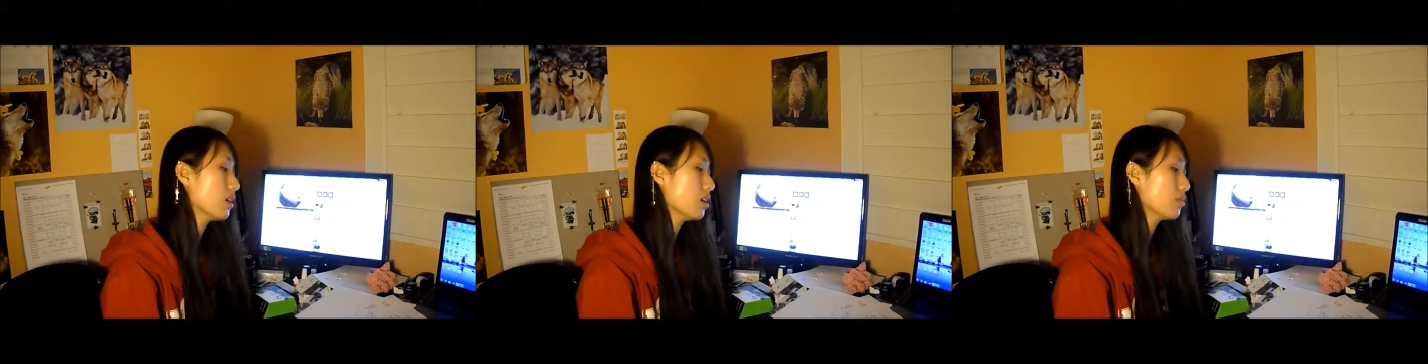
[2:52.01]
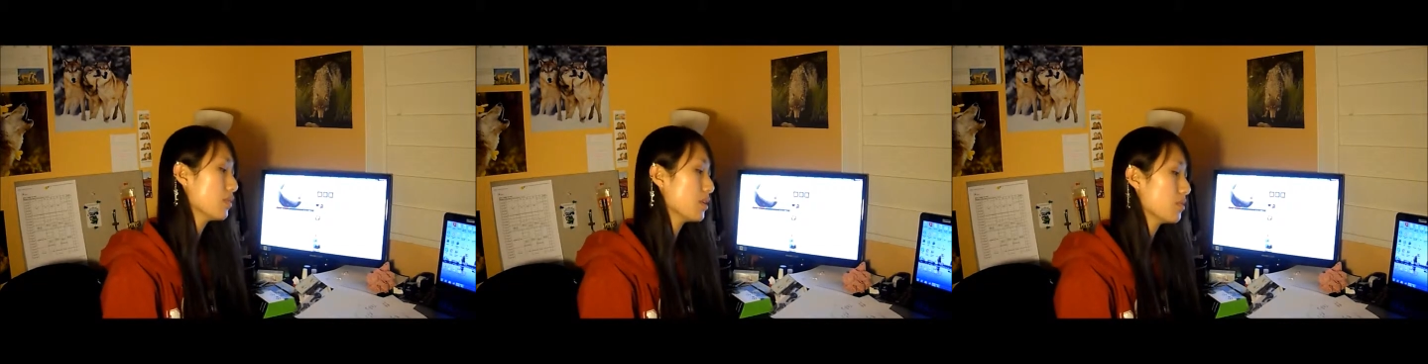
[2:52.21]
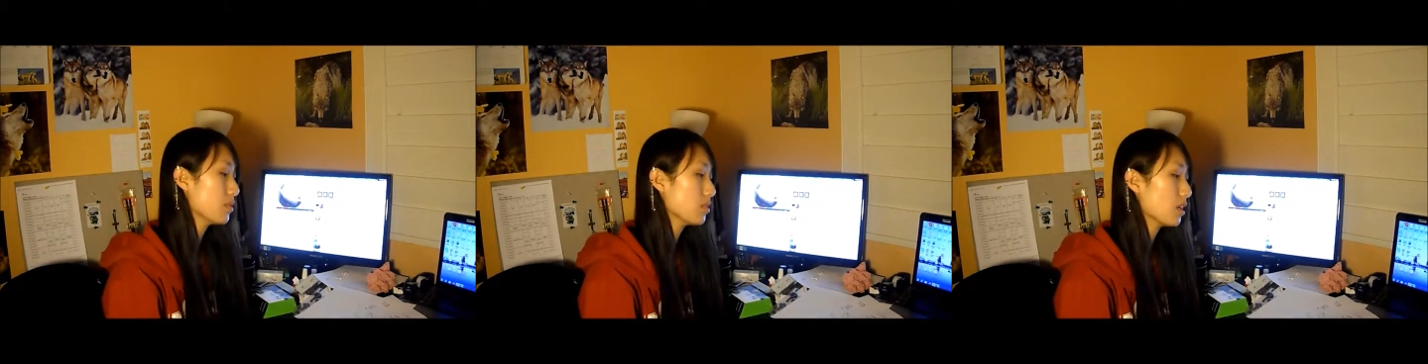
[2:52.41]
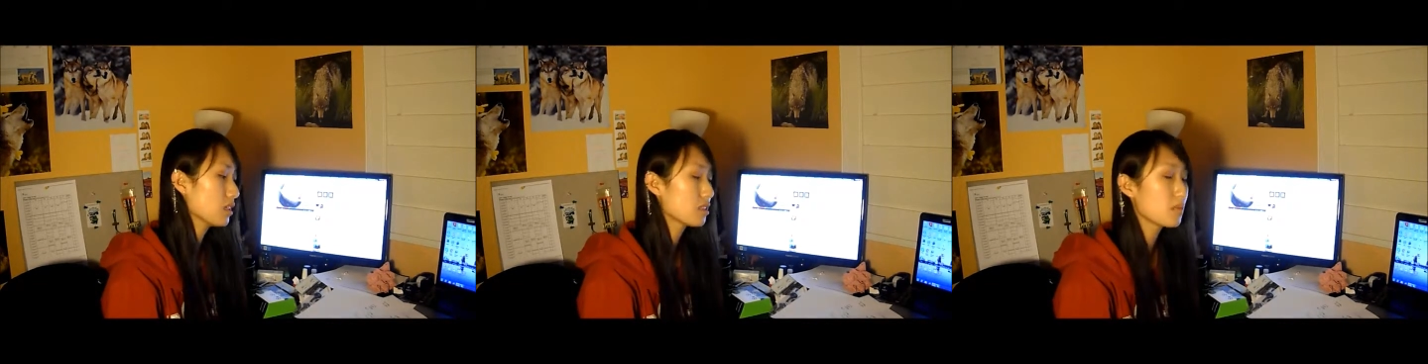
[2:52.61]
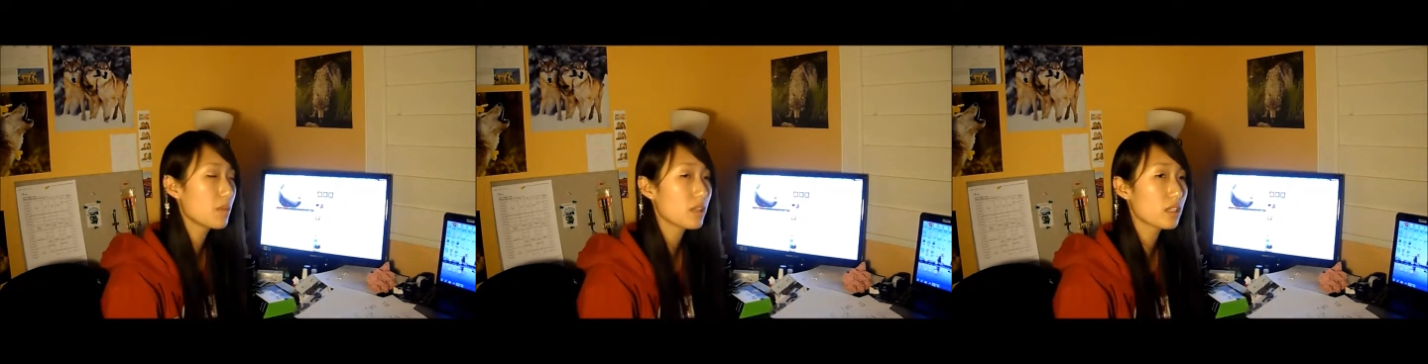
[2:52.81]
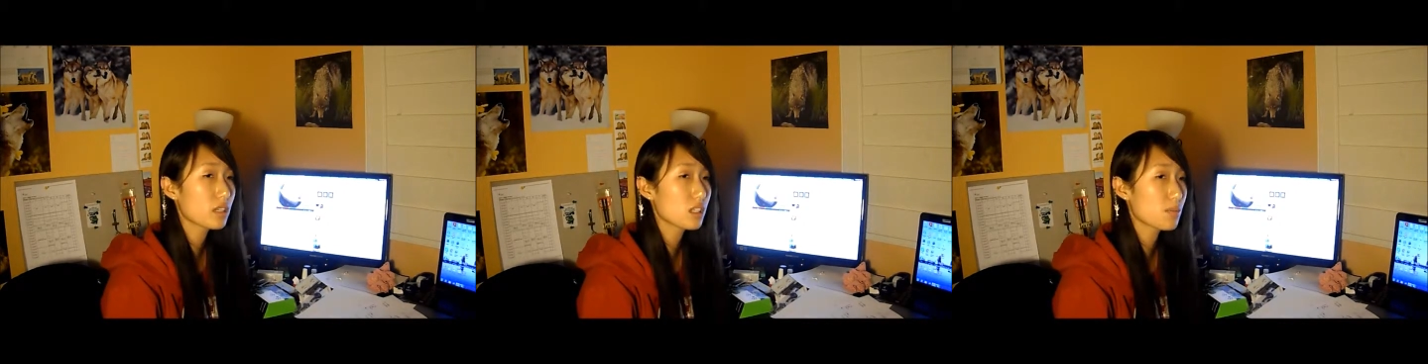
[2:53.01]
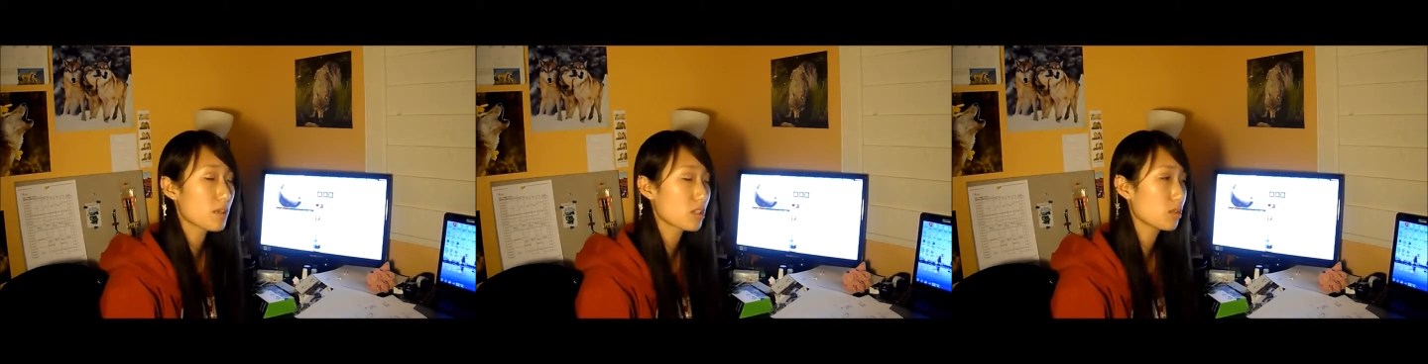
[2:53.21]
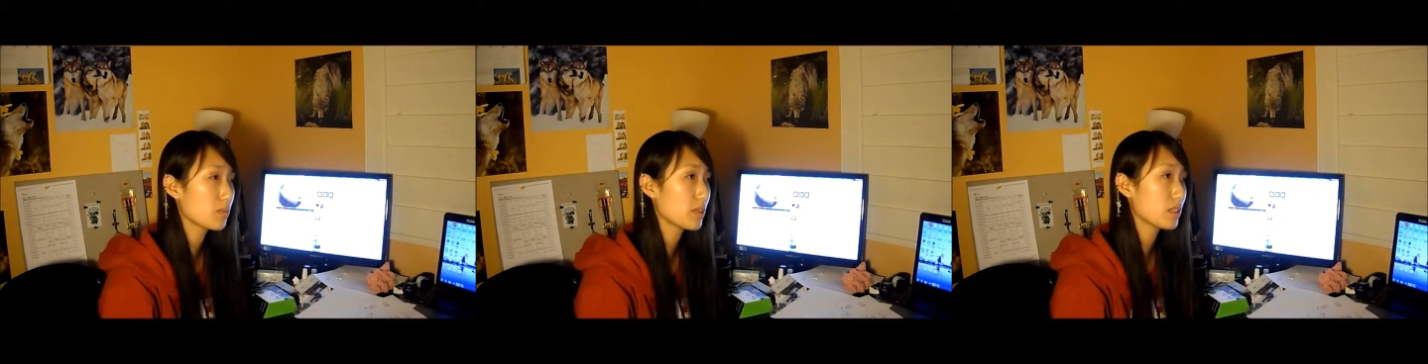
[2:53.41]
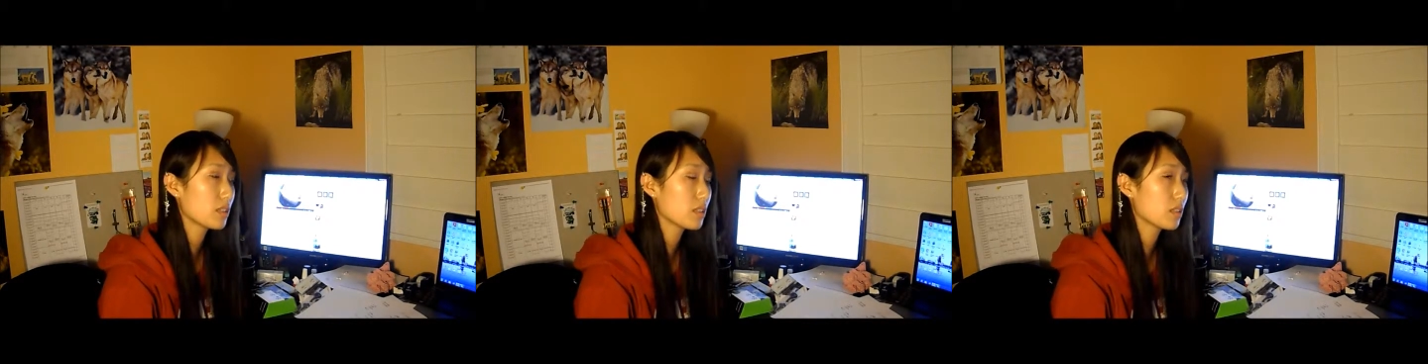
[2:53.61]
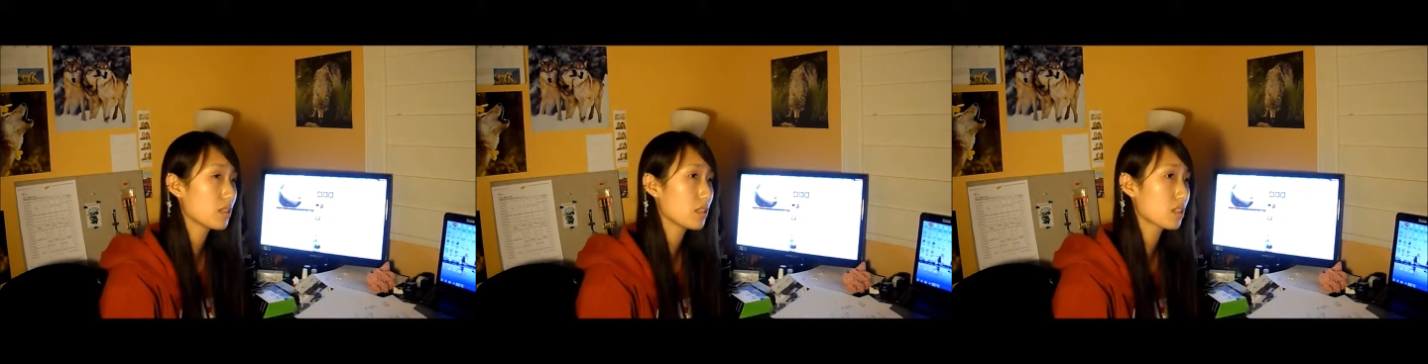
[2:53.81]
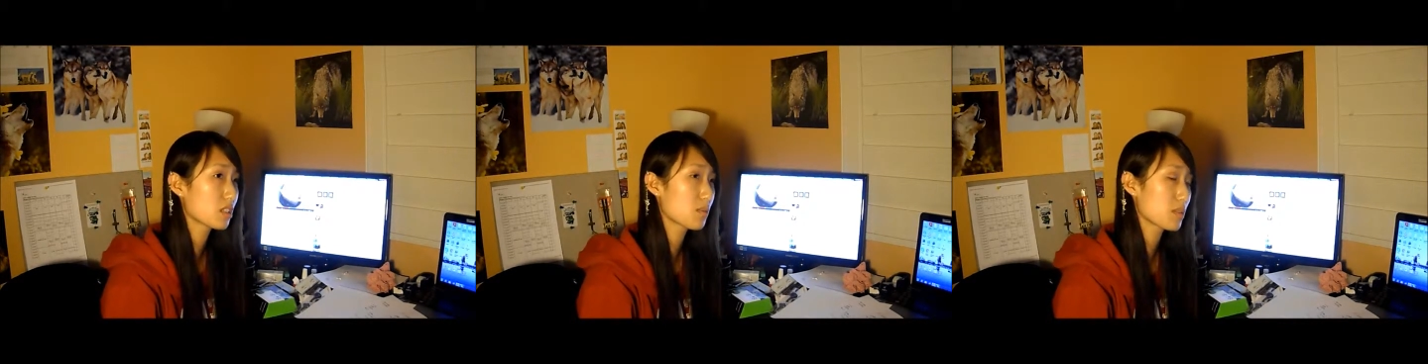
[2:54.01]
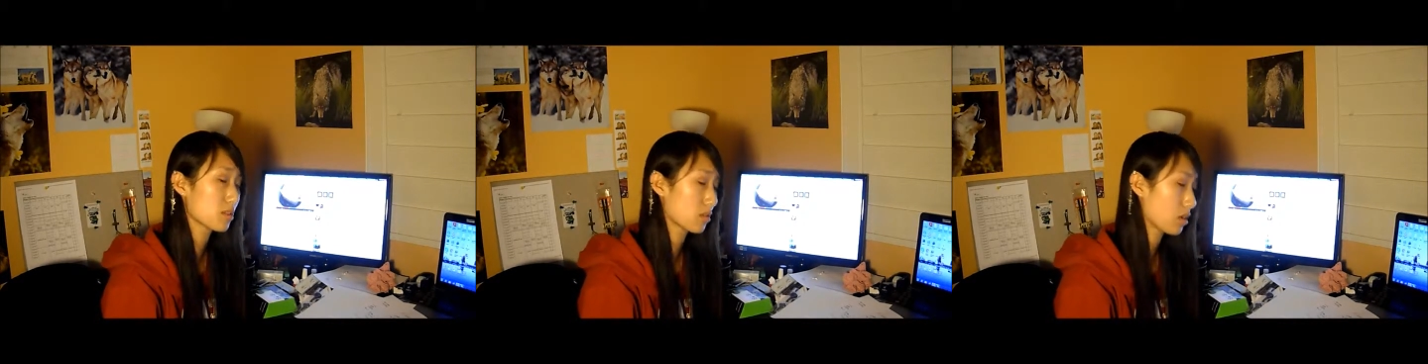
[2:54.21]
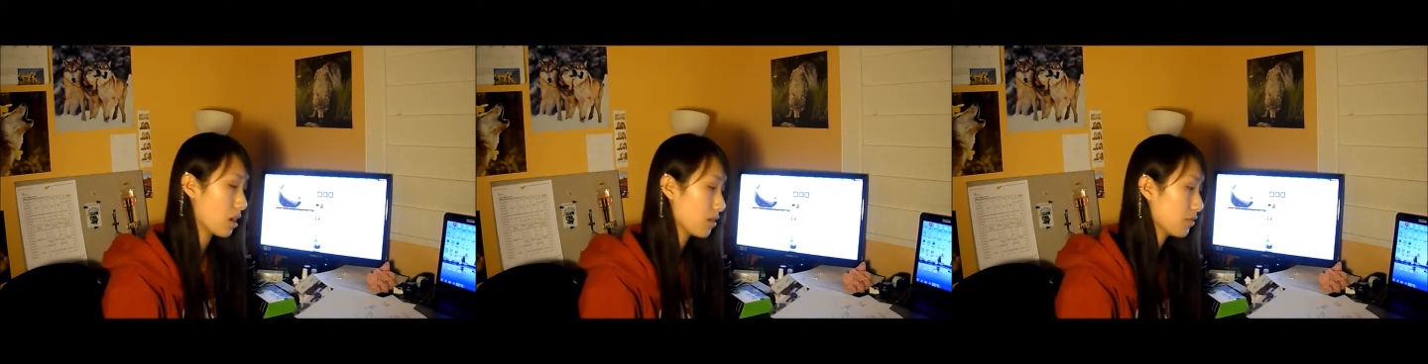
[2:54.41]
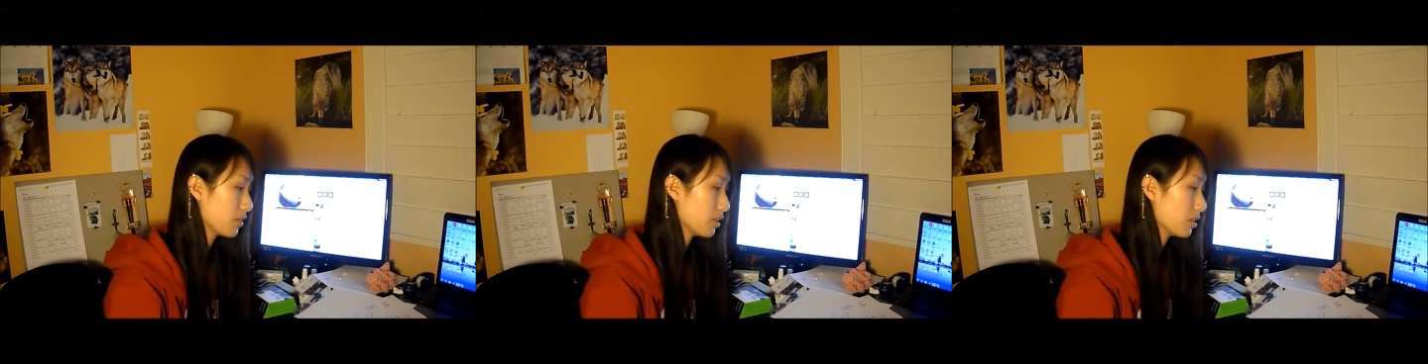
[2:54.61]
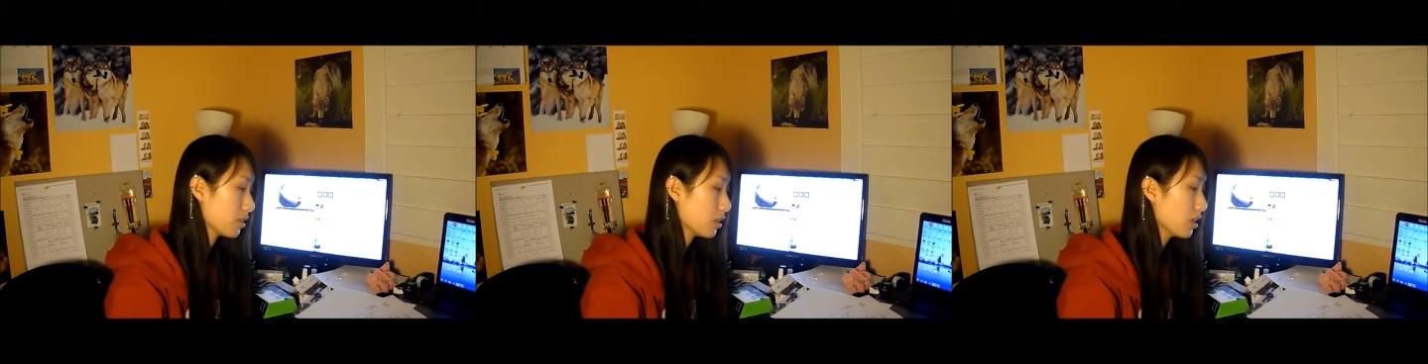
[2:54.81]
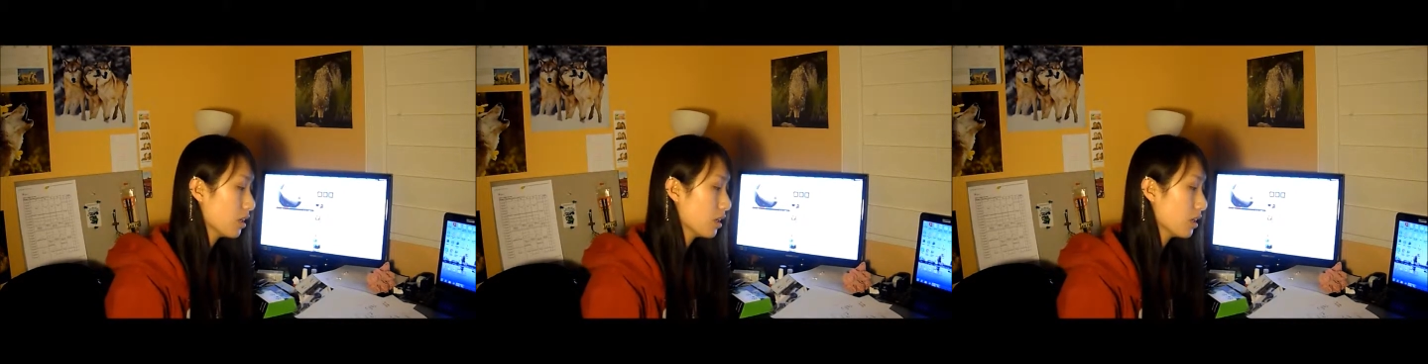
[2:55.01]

People like to make espresso coffee